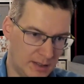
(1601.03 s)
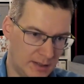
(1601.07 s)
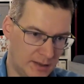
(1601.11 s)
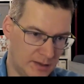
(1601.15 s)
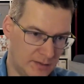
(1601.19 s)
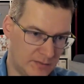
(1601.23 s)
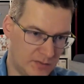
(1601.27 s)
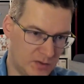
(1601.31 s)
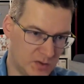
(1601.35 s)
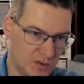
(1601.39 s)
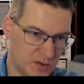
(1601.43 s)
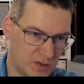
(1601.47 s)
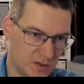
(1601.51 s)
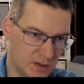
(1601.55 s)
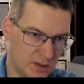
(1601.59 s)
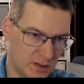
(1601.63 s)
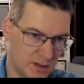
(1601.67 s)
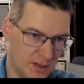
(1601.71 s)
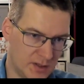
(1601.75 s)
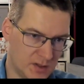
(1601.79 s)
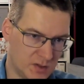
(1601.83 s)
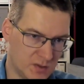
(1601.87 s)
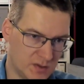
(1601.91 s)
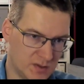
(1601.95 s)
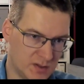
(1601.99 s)
As you
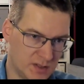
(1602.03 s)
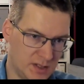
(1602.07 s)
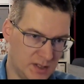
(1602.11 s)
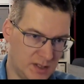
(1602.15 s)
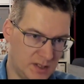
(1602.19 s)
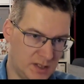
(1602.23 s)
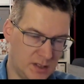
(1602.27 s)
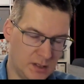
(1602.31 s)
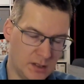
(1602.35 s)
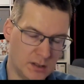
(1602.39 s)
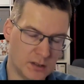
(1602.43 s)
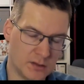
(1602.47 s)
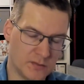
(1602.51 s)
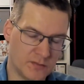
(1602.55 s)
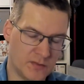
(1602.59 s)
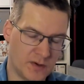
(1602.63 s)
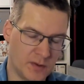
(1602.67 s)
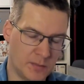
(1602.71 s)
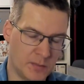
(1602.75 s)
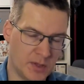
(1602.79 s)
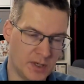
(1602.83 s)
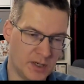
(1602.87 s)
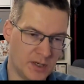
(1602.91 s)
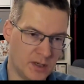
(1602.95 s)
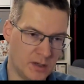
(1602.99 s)
see here, and you're
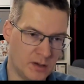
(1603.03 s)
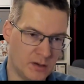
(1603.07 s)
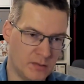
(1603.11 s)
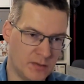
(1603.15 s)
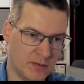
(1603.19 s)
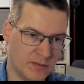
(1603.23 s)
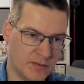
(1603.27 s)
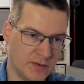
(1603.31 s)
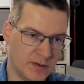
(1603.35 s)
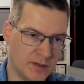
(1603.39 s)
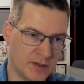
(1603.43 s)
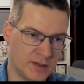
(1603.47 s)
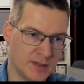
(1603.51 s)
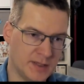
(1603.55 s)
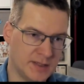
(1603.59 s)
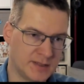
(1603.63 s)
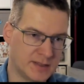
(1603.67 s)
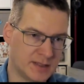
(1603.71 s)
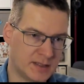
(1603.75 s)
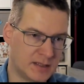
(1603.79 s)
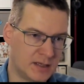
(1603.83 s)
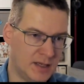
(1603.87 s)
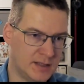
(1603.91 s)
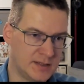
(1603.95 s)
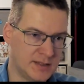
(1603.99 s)
familiar with it, it's a
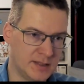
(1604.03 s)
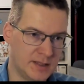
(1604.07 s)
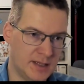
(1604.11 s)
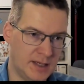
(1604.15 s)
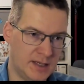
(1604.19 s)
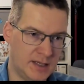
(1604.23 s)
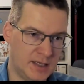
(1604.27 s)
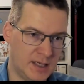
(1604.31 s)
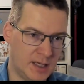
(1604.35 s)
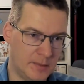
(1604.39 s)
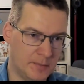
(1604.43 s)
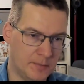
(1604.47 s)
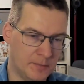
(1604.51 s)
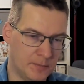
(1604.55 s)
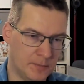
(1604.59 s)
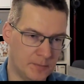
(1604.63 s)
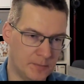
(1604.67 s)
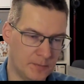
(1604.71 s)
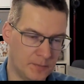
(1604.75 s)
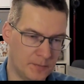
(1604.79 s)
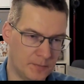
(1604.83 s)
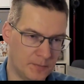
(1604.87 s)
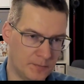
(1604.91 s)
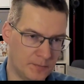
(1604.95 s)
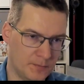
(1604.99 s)
classic
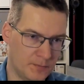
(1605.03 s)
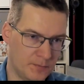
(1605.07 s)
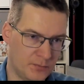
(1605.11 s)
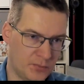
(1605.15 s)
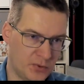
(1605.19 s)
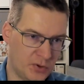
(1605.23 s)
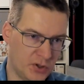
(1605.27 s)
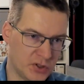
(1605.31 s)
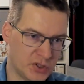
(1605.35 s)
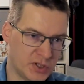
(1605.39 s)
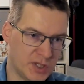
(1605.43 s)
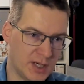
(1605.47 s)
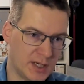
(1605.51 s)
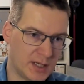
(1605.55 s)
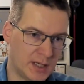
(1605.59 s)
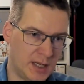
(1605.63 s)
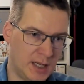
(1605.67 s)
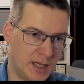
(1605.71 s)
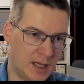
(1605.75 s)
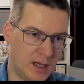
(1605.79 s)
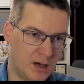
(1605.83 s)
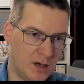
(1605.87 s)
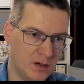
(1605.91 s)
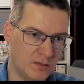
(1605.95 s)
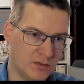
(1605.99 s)
AM project
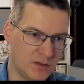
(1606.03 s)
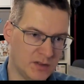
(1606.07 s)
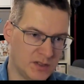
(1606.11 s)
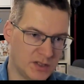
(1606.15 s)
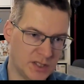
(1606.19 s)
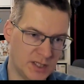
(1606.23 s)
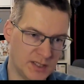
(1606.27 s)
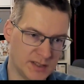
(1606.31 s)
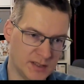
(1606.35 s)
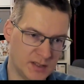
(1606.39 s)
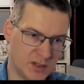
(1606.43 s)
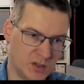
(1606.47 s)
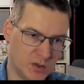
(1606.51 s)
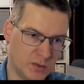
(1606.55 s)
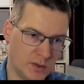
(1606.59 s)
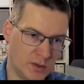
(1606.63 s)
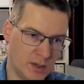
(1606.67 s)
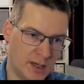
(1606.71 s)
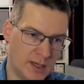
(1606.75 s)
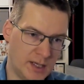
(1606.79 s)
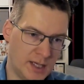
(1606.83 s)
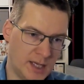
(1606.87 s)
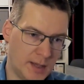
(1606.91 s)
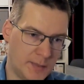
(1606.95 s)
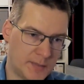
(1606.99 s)
layout. It has a UI
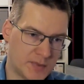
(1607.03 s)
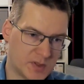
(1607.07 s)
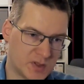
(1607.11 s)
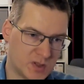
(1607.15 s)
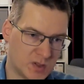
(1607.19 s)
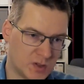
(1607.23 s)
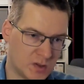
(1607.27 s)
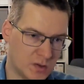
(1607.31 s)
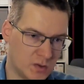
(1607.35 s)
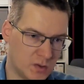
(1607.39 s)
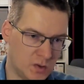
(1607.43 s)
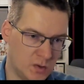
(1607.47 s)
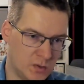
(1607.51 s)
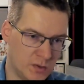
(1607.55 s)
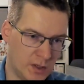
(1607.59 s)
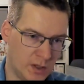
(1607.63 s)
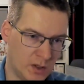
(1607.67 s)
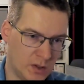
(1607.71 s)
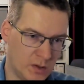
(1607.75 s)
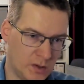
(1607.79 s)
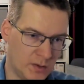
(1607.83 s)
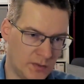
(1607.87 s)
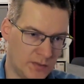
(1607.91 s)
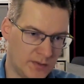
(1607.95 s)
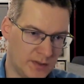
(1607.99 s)
apps, UI
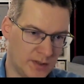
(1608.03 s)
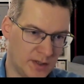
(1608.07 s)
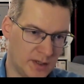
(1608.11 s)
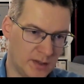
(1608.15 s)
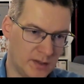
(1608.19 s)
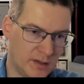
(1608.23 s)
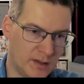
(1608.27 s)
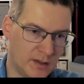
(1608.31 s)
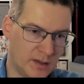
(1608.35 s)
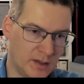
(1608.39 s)
content.